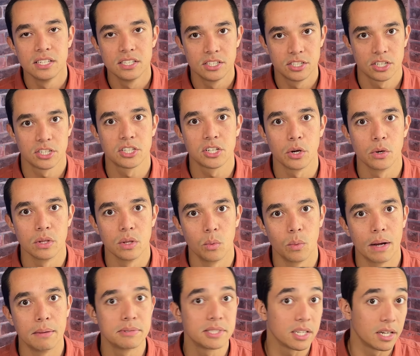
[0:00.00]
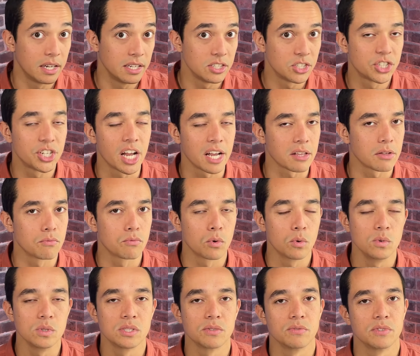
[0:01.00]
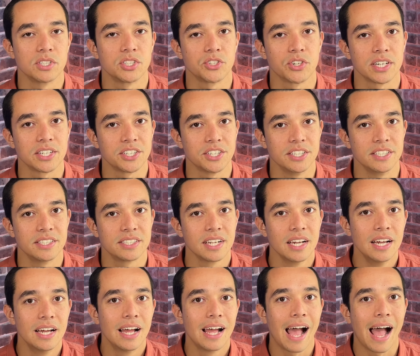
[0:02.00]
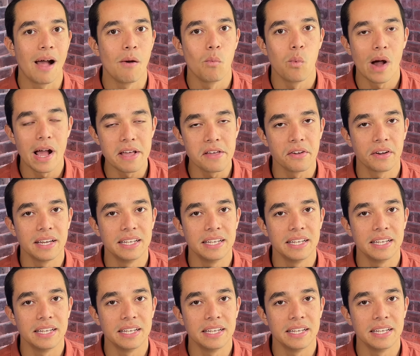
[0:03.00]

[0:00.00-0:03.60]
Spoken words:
just go on the website, check the rules and restrictions, and weigh your